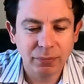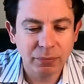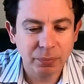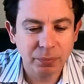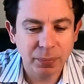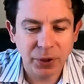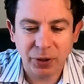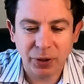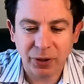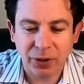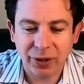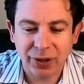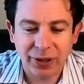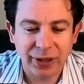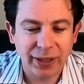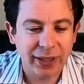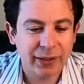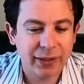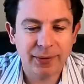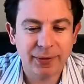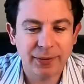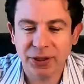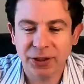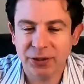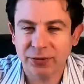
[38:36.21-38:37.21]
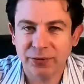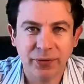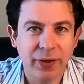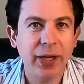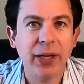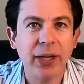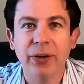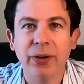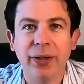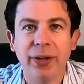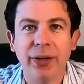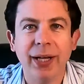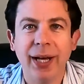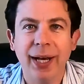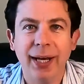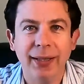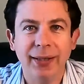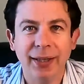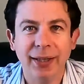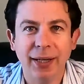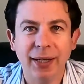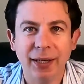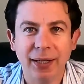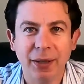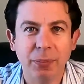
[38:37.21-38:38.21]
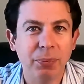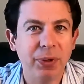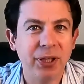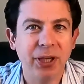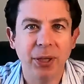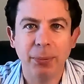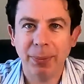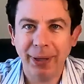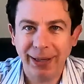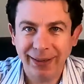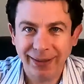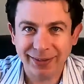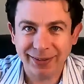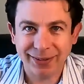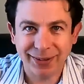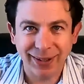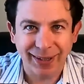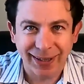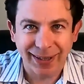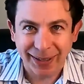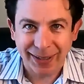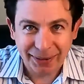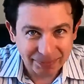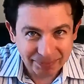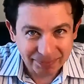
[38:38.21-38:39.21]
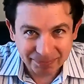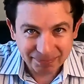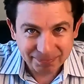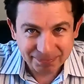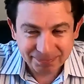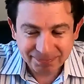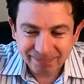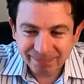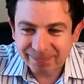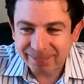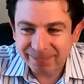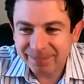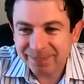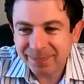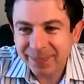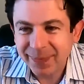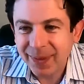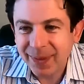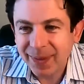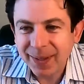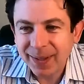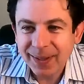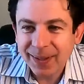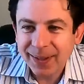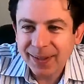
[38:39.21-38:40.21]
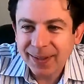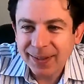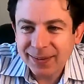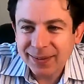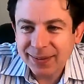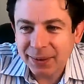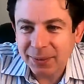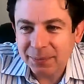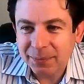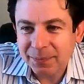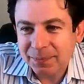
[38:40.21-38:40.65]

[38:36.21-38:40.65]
beyond just feeding your cat a complete and balanced diet. So